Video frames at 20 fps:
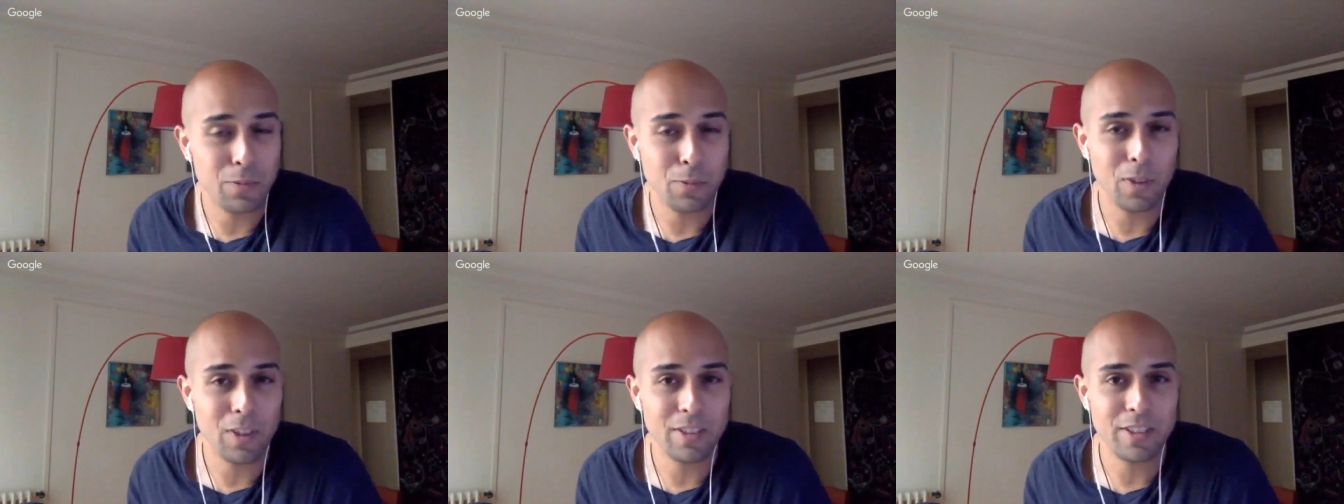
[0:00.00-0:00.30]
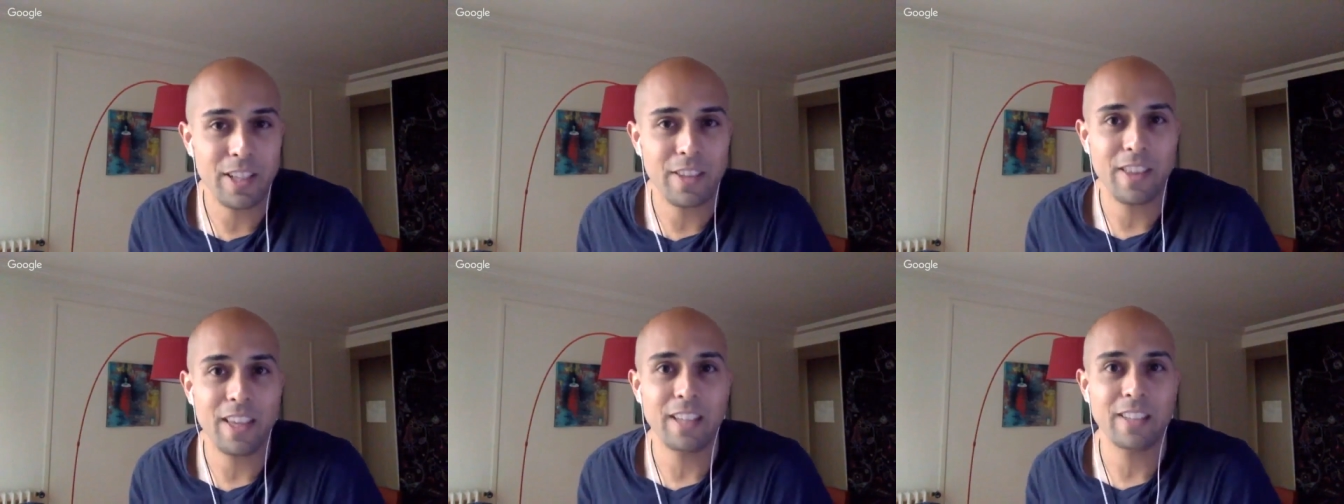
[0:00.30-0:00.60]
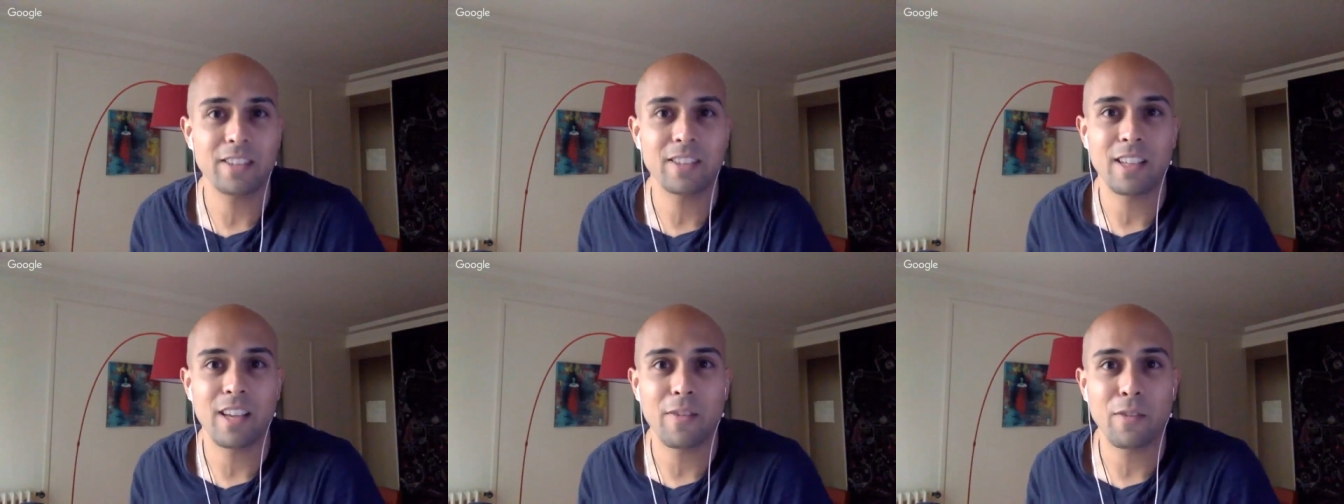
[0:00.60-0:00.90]
want to say
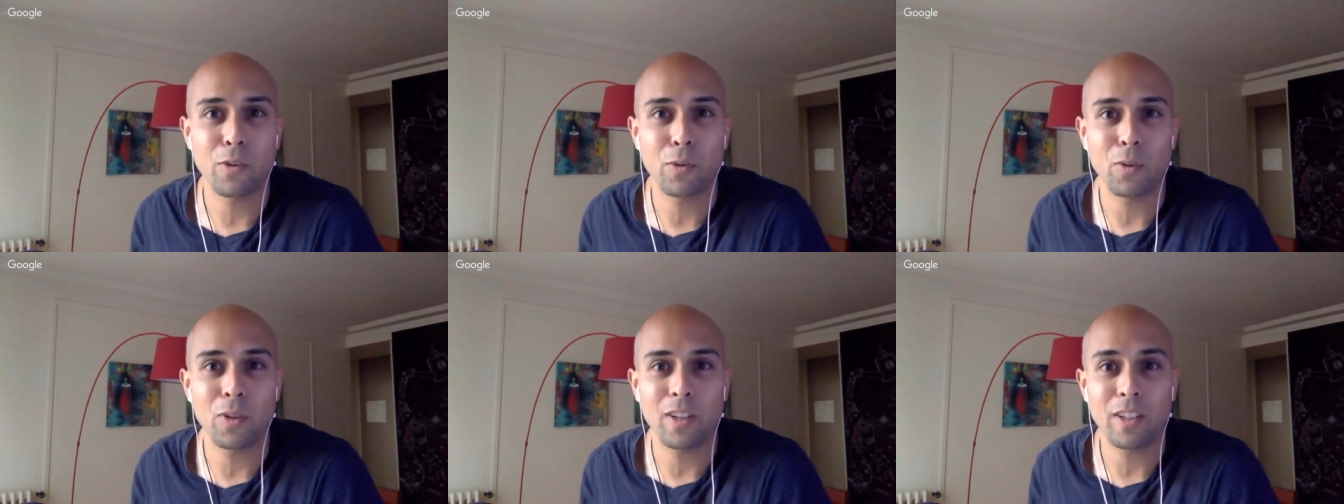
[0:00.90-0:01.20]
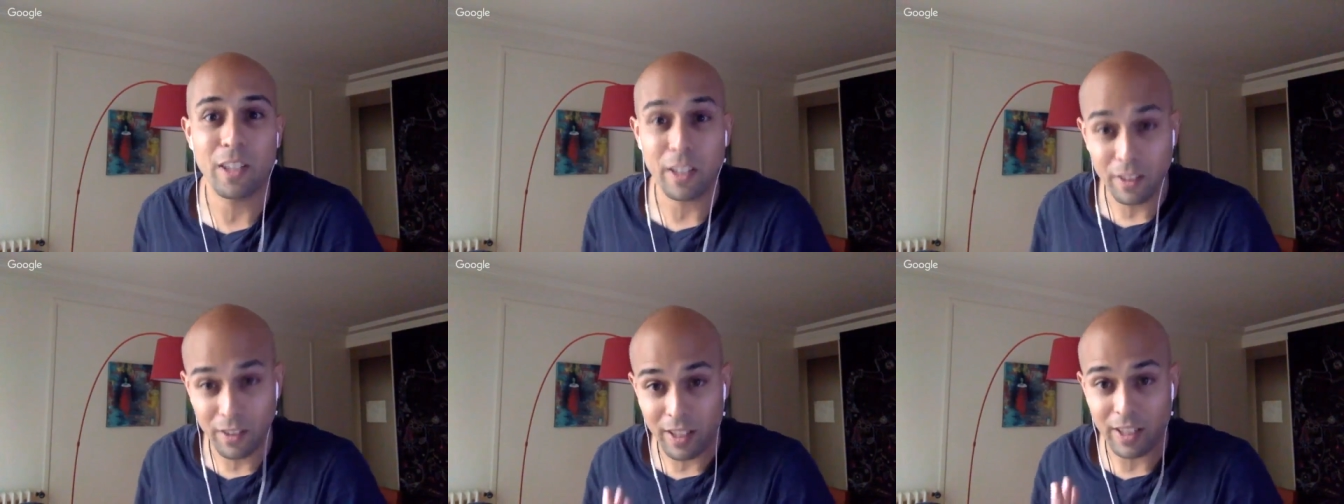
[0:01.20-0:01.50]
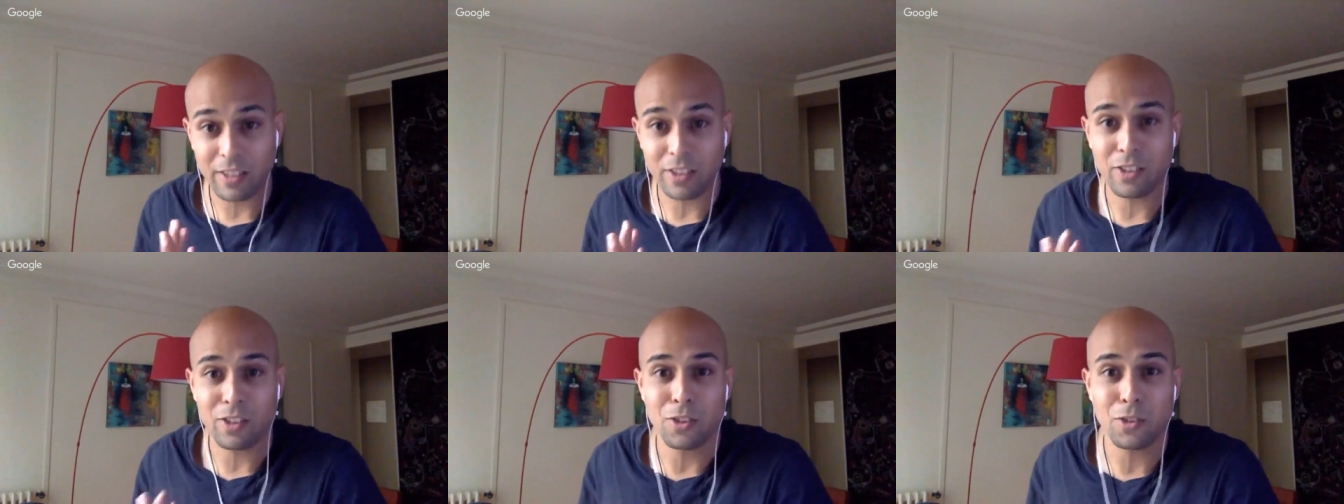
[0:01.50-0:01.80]
thanks to everyone and
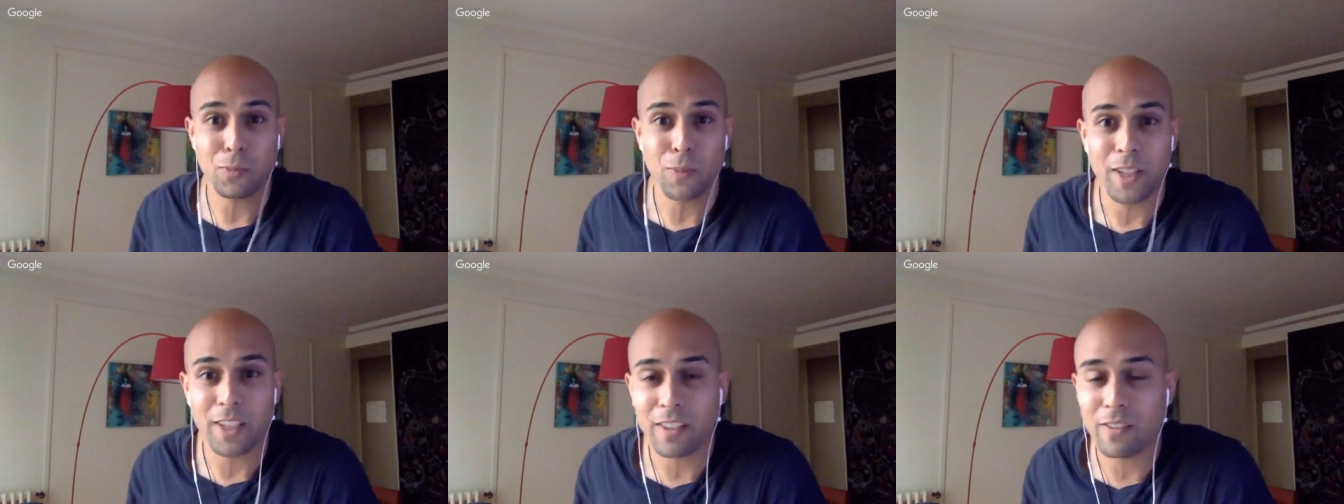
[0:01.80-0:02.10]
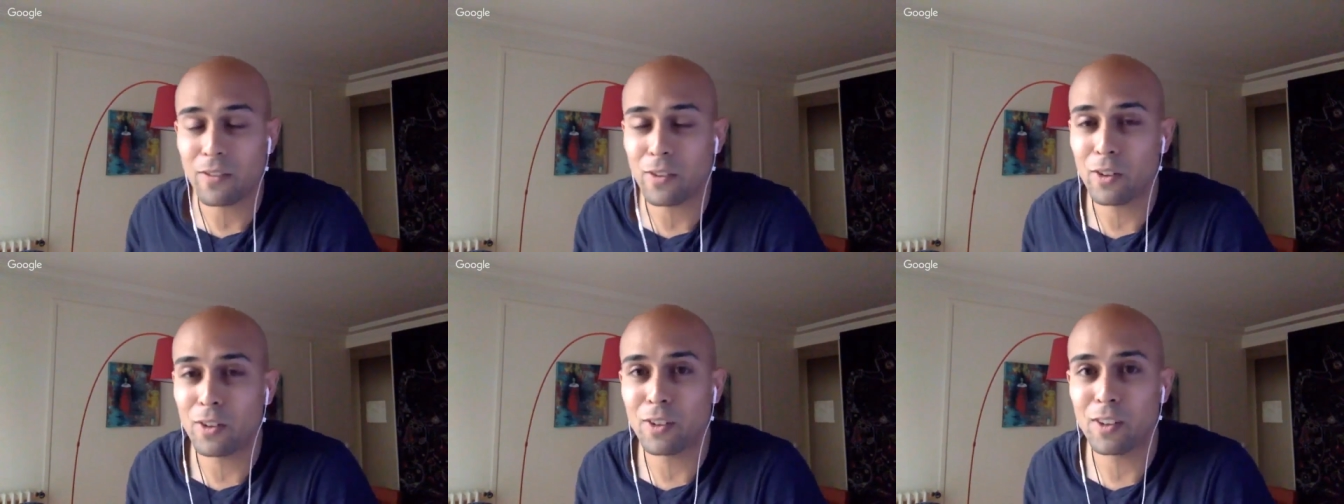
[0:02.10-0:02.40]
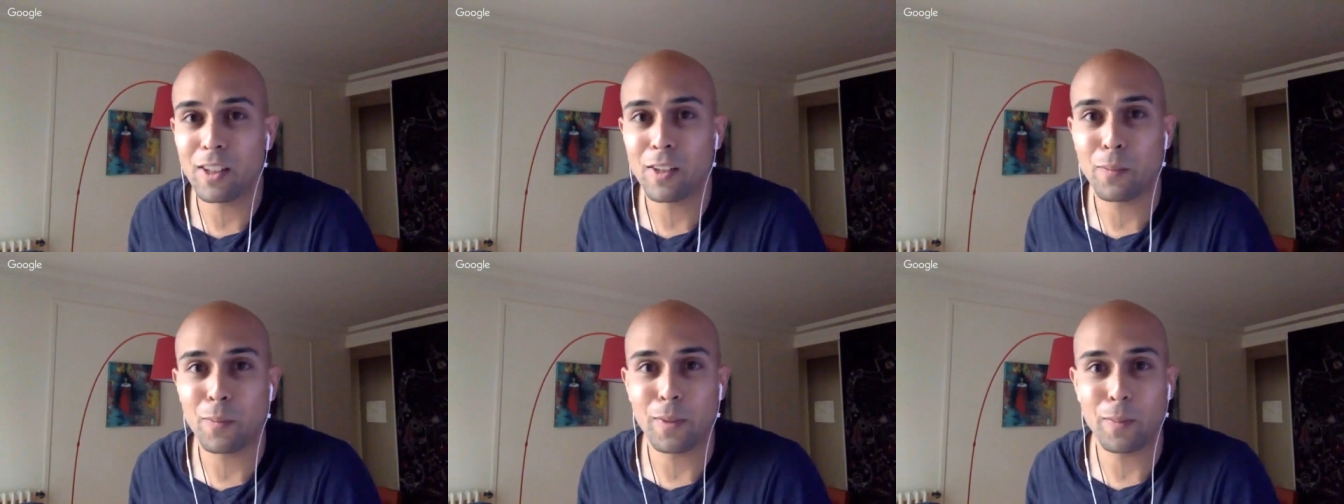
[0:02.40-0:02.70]
thanks to you, Mike, for
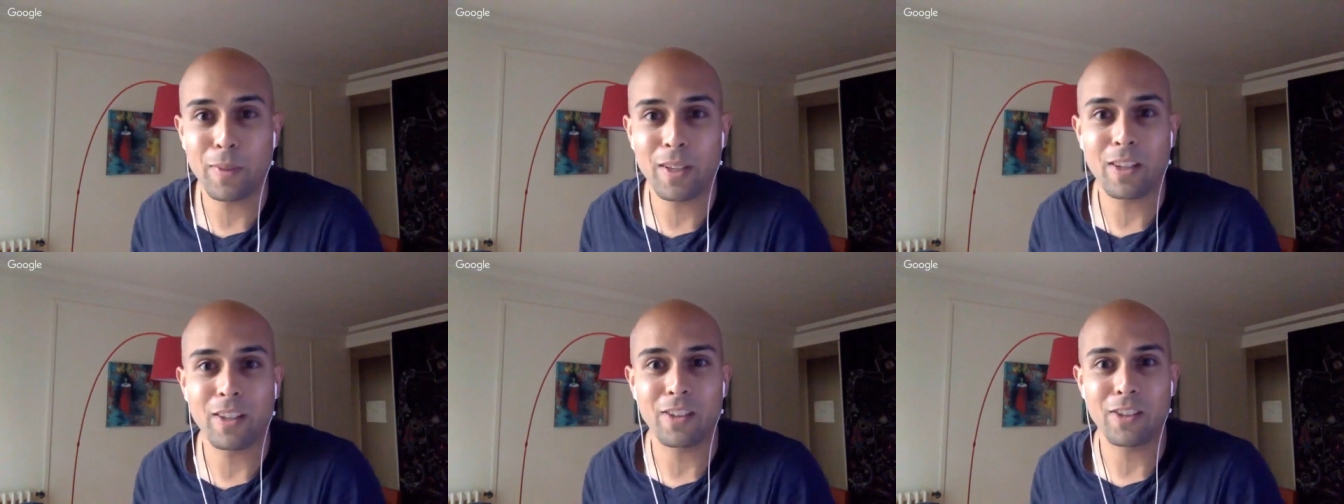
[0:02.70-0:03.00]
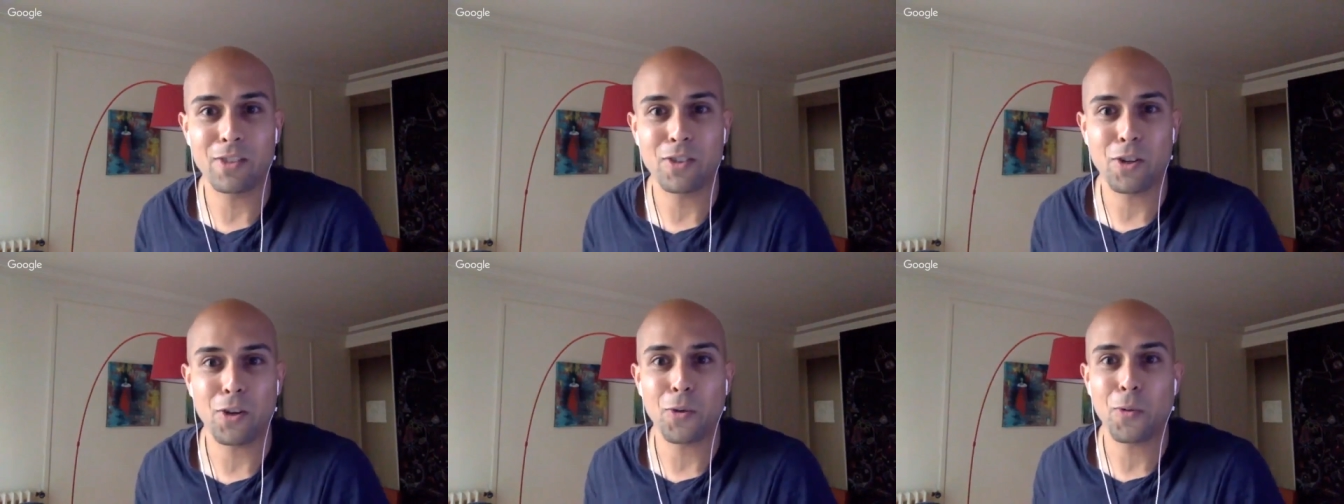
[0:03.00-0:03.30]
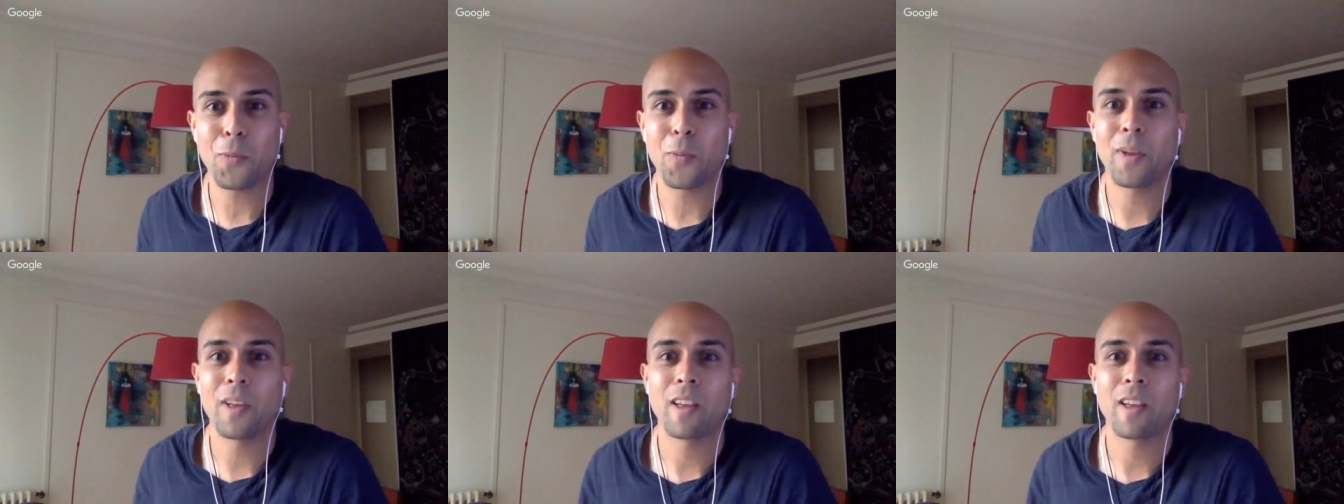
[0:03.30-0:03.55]
letting me be on the show.